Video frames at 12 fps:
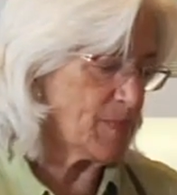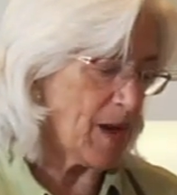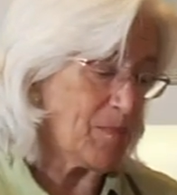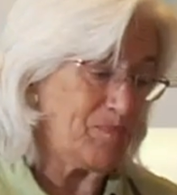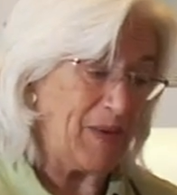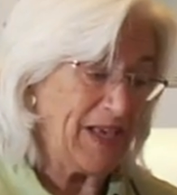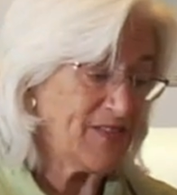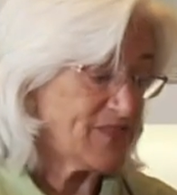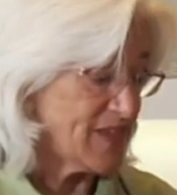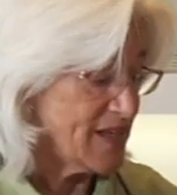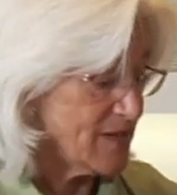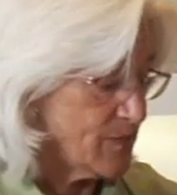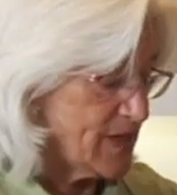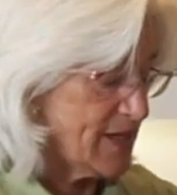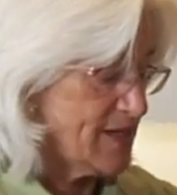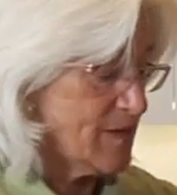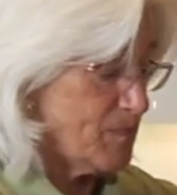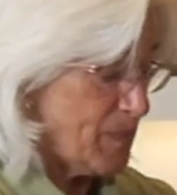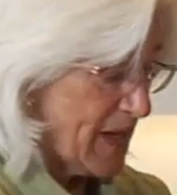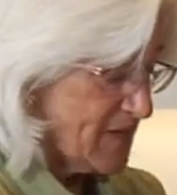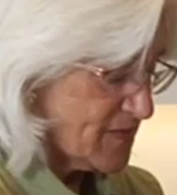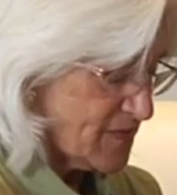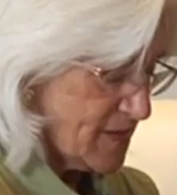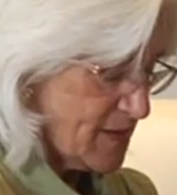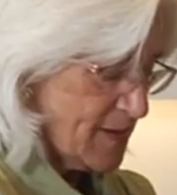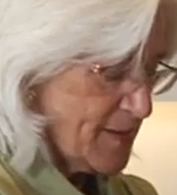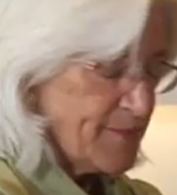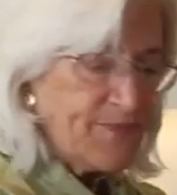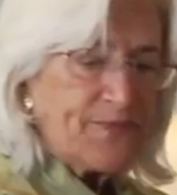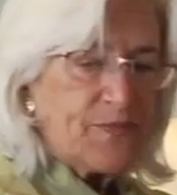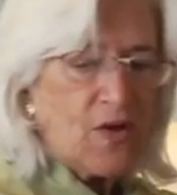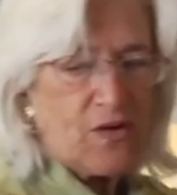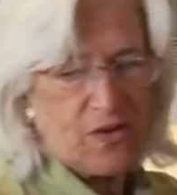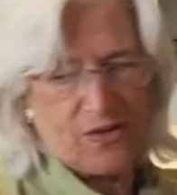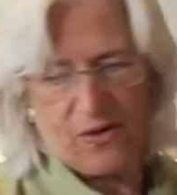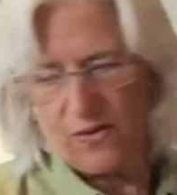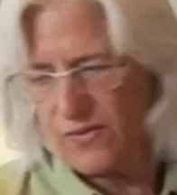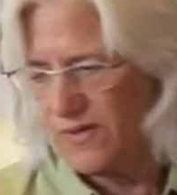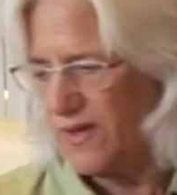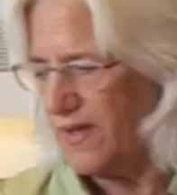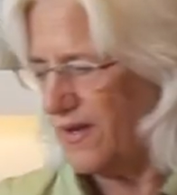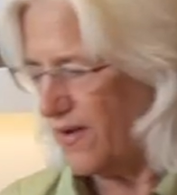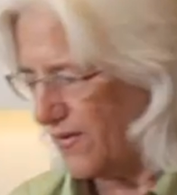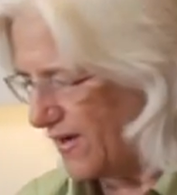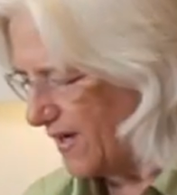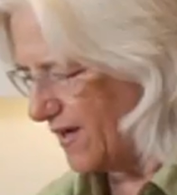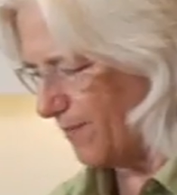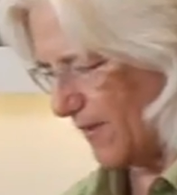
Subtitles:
about basting. We need to baste it. No, you don't. You don't need to